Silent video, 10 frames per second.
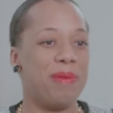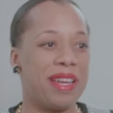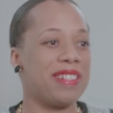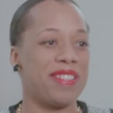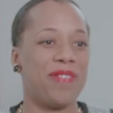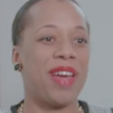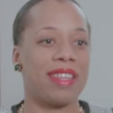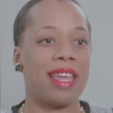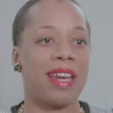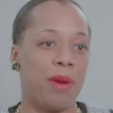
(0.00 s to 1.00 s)
because of the
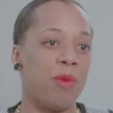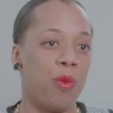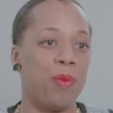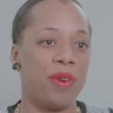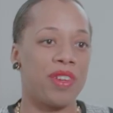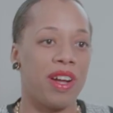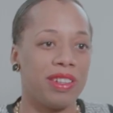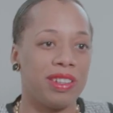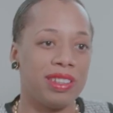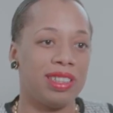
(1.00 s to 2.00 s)
fact that I'm a woman of
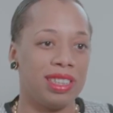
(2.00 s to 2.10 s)
color.